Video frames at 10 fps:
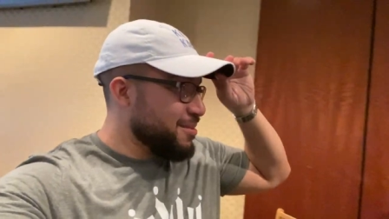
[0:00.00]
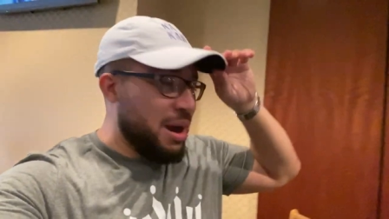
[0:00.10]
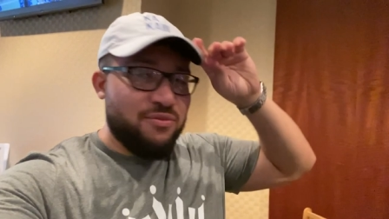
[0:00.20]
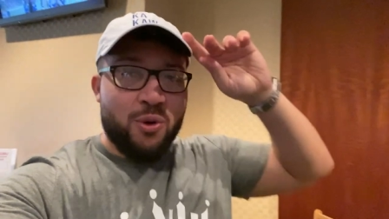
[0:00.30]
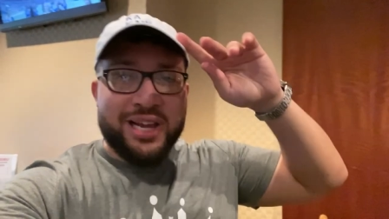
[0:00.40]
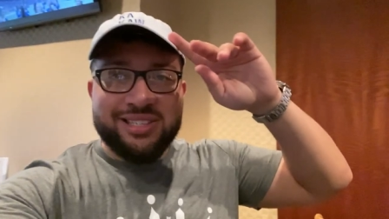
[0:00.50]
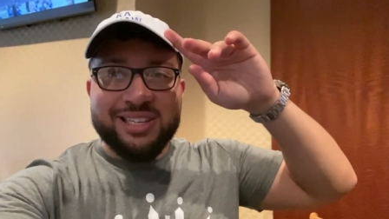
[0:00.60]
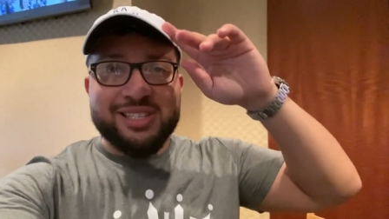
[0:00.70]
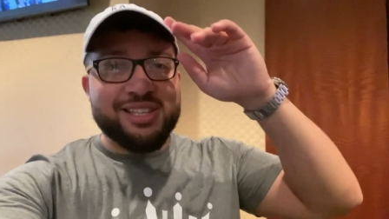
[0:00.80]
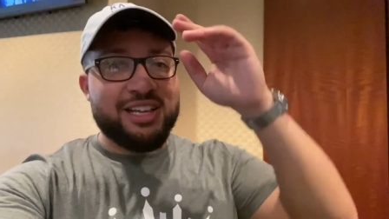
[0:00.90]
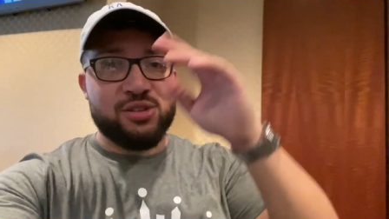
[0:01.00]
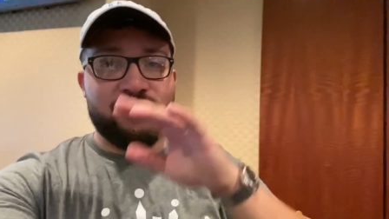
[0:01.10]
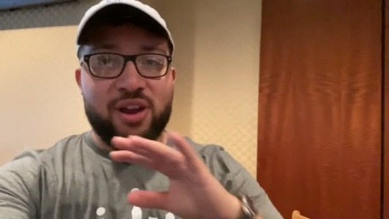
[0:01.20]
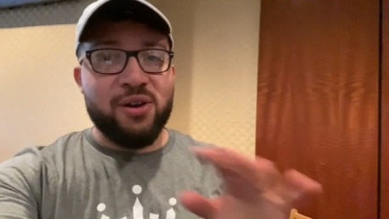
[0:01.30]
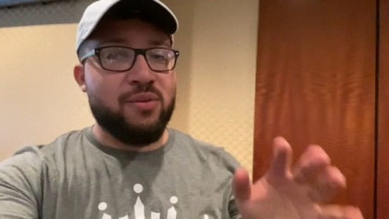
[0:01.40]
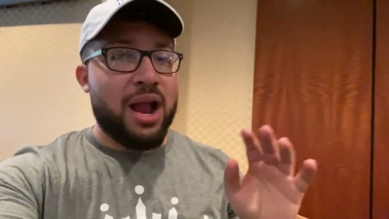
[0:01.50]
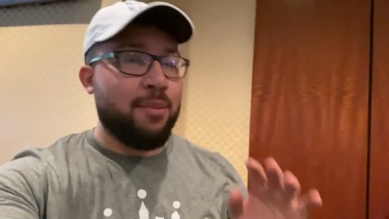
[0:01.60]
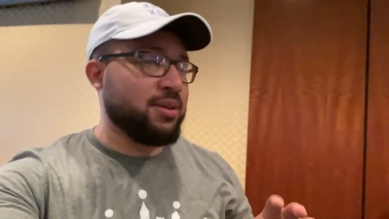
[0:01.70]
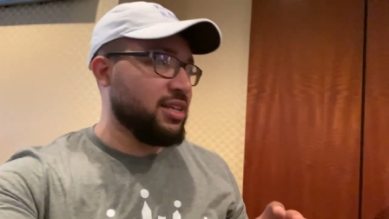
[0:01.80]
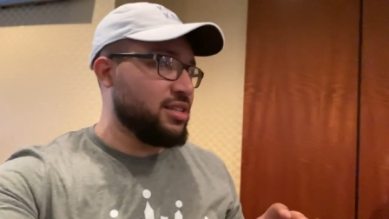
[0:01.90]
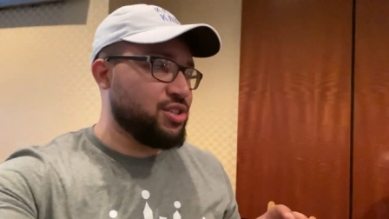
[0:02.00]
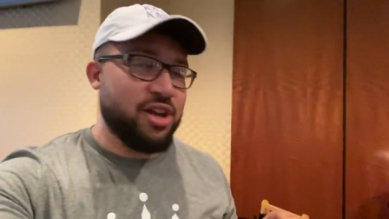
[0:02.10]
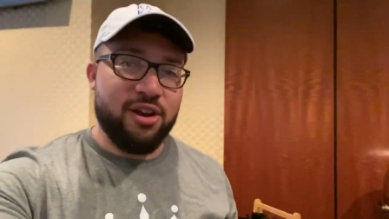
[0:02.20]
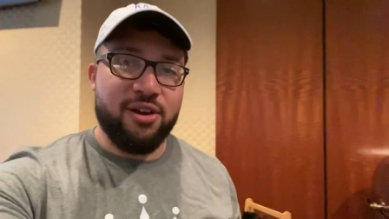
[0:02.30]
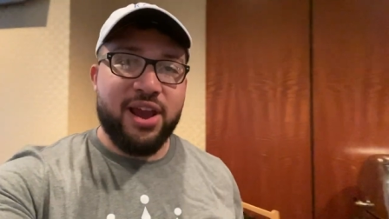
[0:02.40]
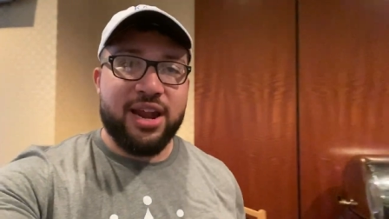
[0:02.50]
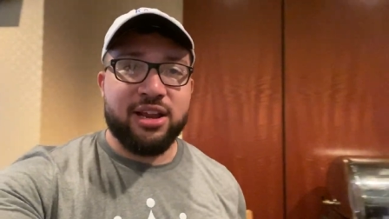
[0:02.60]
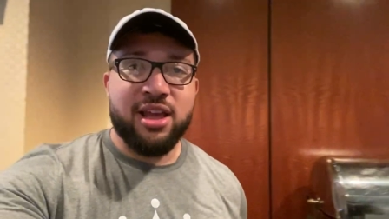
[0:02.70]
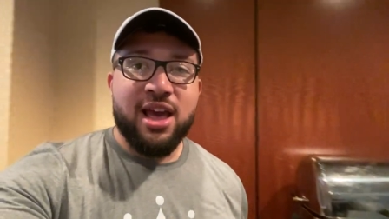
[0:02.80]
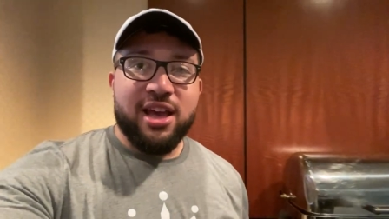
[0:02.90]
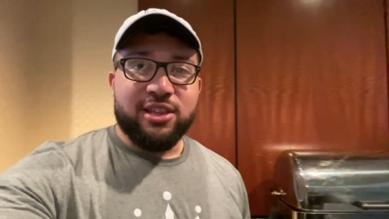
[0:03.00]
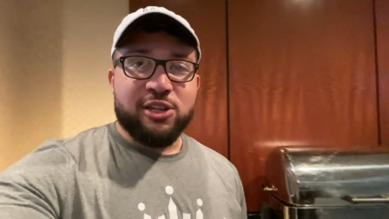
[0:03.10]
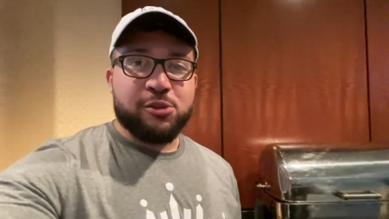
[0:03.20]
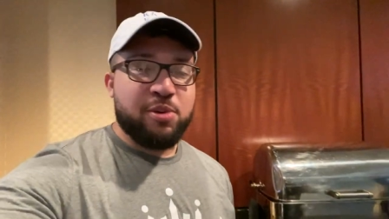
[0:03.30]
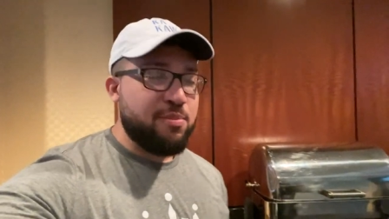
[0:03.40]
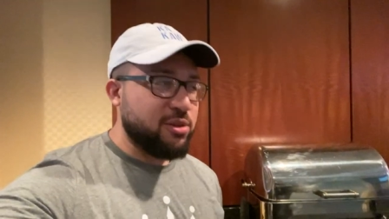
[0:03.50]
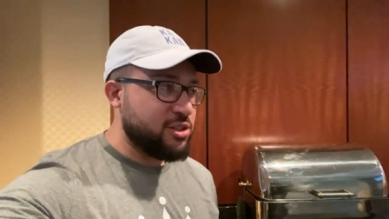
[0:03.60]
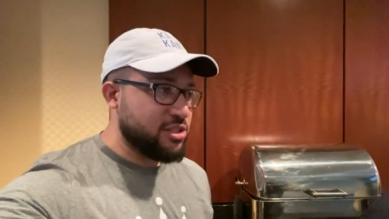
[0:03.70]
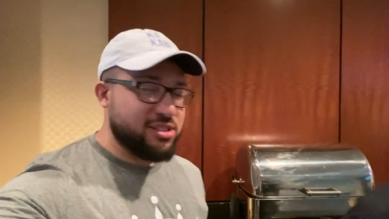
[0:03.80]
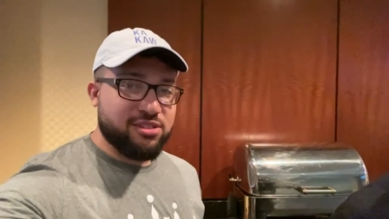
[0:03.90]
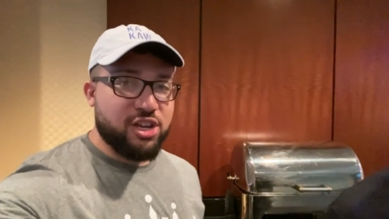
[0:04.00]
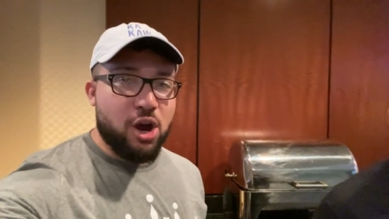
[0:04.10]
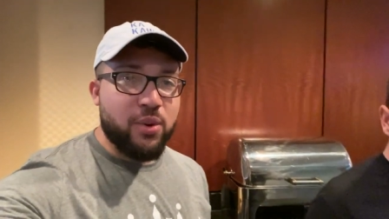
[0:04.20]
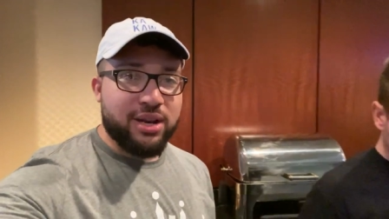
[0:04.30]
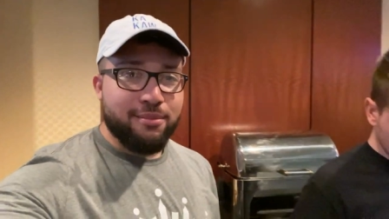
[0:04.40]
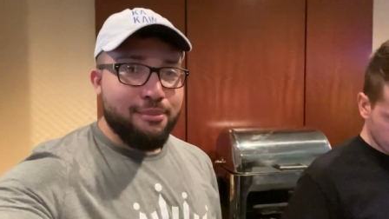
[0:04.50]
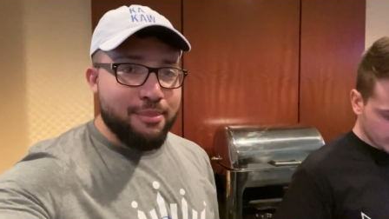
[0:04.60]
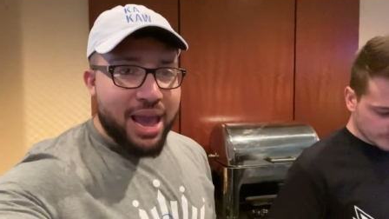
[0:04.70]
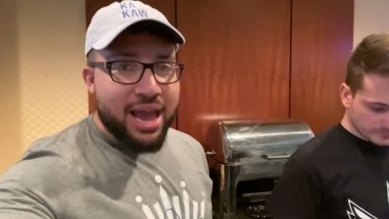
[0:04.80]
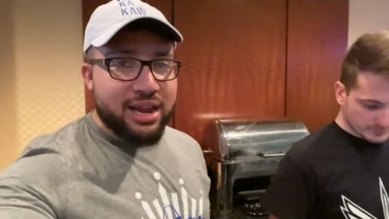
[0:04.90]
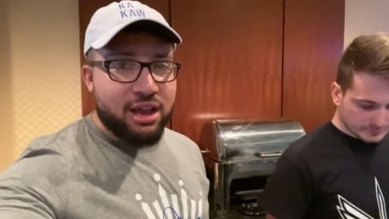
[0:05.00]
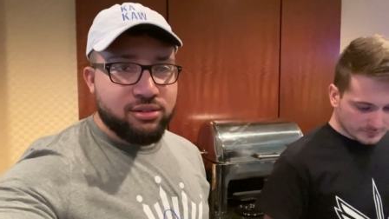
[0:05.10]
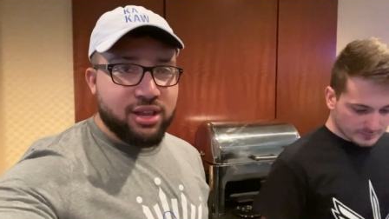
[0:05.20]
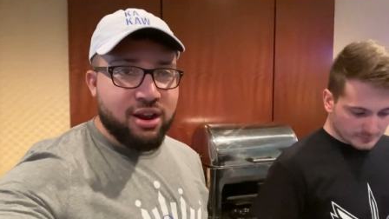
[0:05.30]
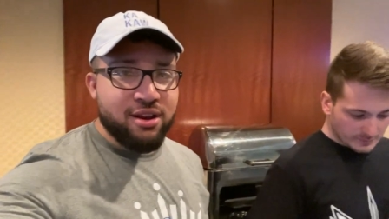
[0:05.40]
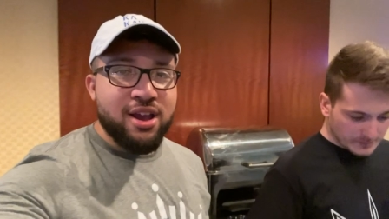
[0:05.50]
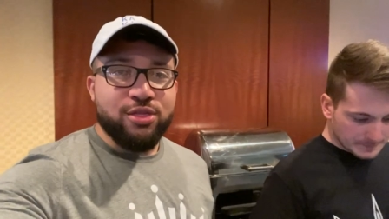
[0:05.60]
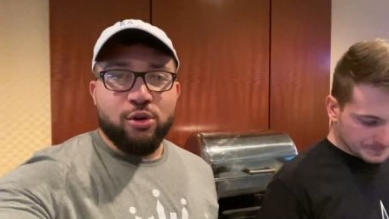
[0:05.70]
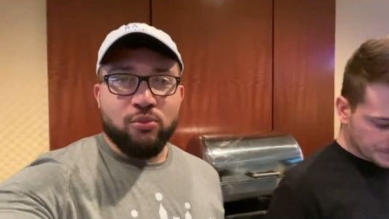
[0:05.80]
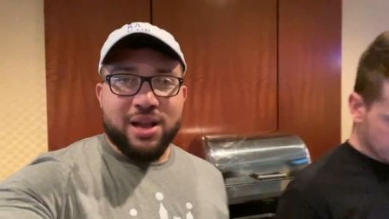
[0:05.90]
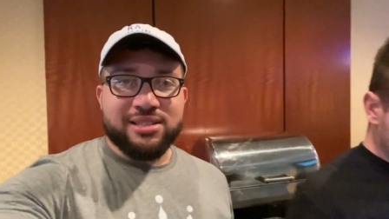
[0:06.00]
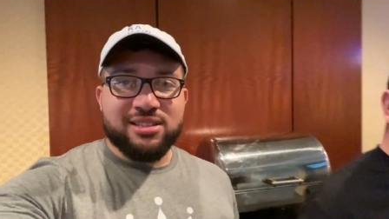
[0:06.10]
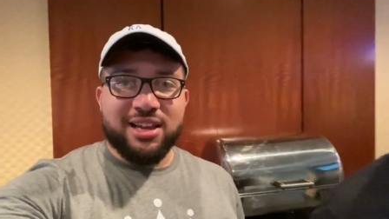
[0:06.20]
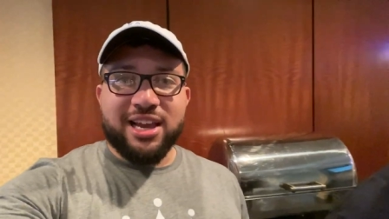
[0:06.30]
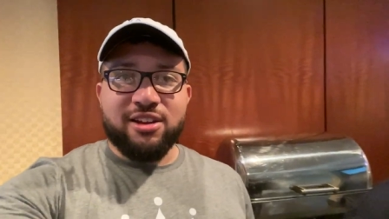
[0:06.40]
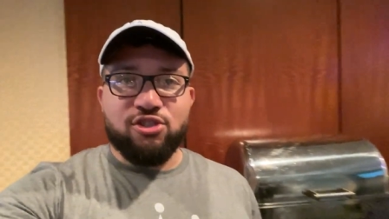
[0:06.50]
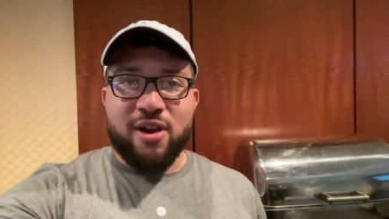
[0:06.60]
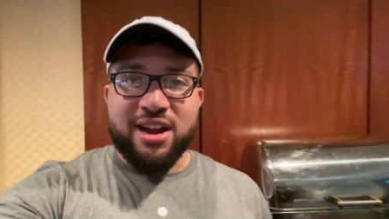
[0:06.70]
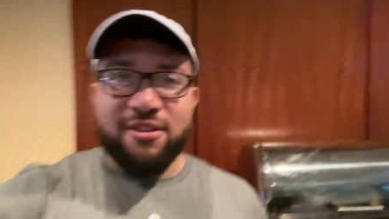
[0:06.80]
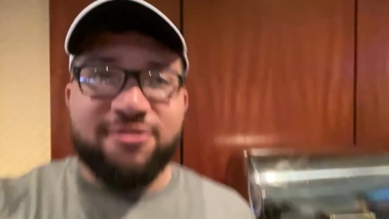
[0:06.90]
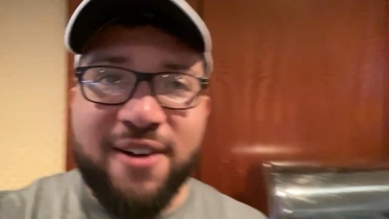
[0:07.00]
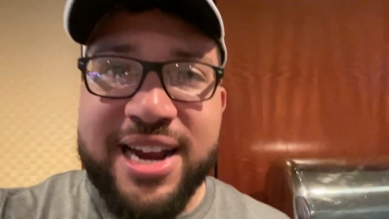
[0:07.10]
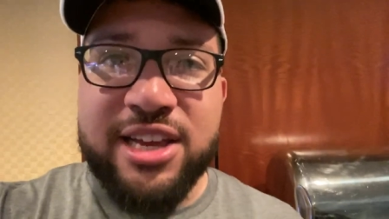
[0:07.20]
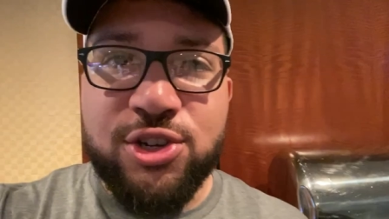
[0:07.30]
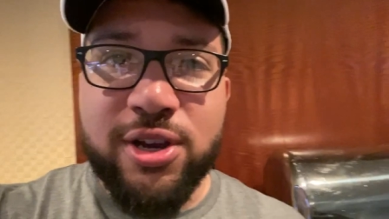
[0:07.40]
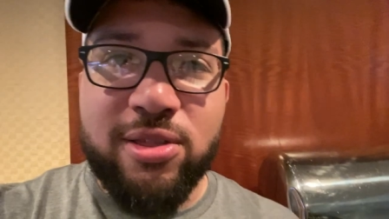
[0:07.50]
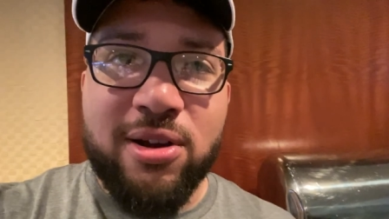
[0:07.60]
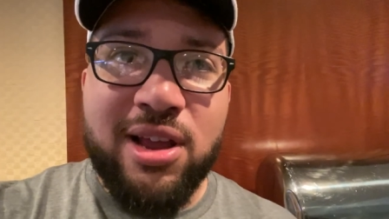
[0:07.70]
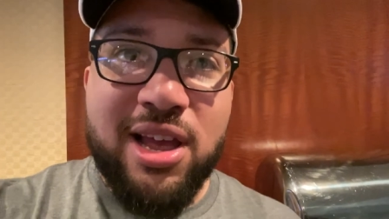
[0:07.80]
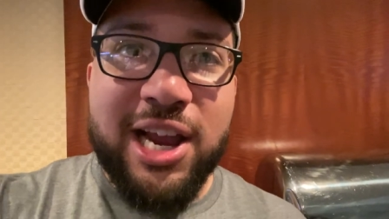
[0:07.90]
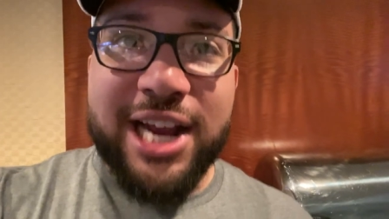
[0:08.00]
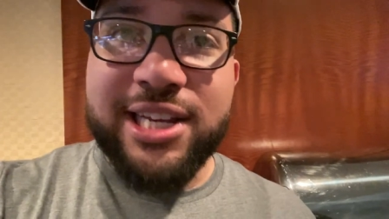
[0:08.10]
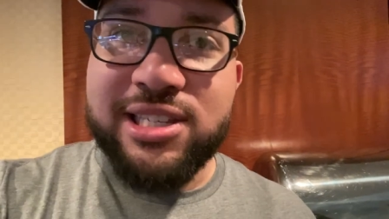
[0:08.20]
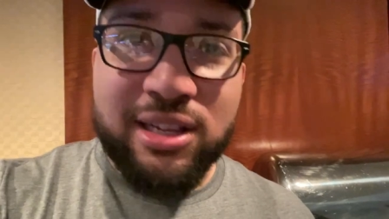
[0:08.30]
My voice is, is very rapidly deteriorating there's people just going mad out there. They're wrestling and trying to fight each other, and it's